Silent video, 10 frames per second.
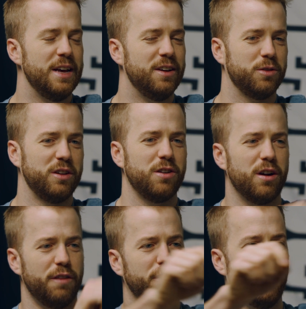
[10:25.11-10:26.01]
So I
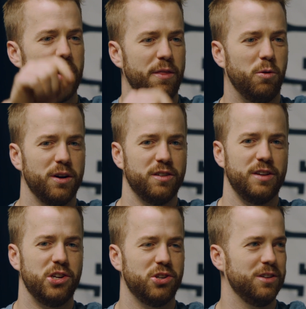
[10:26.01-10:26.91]
started to float around the
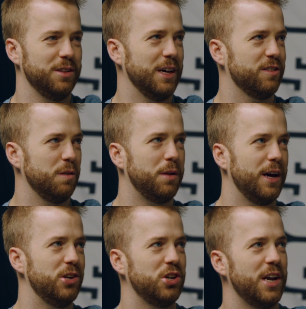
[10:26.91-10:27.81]
organization to like
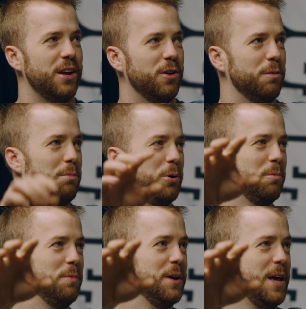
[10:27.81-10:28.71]
supply chain or